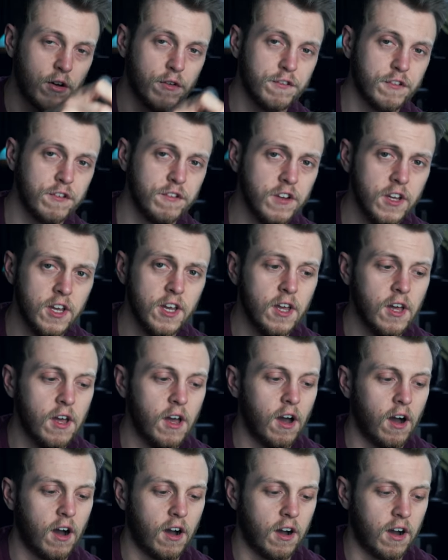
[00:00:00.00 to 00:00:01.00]
off of.
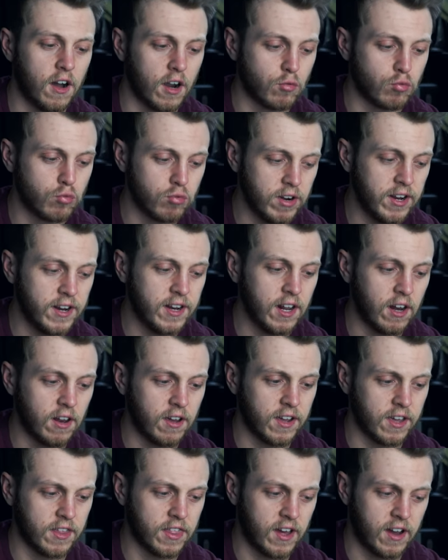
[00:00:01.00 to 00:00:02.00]
Uh, I really
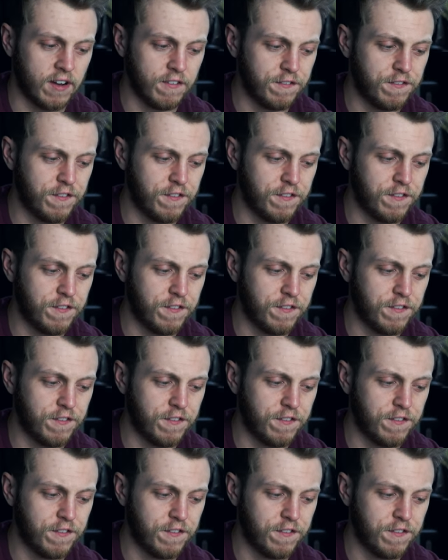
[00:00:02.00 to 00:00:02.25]
like that.